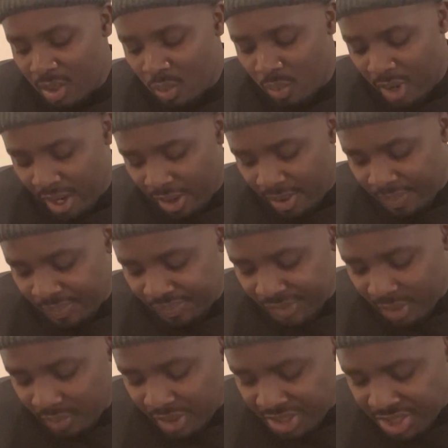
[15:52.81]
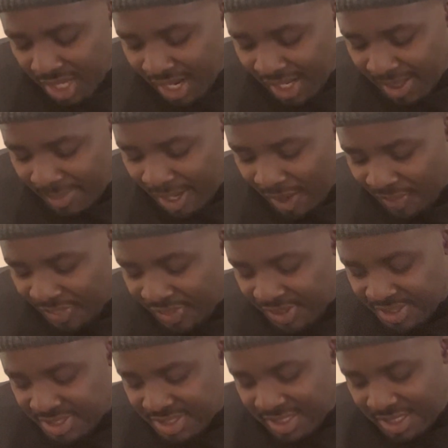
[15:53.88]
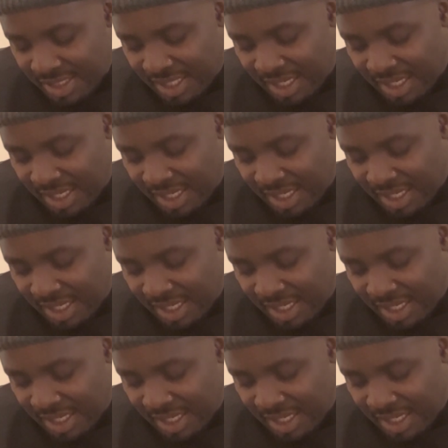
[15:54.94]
where we talk about this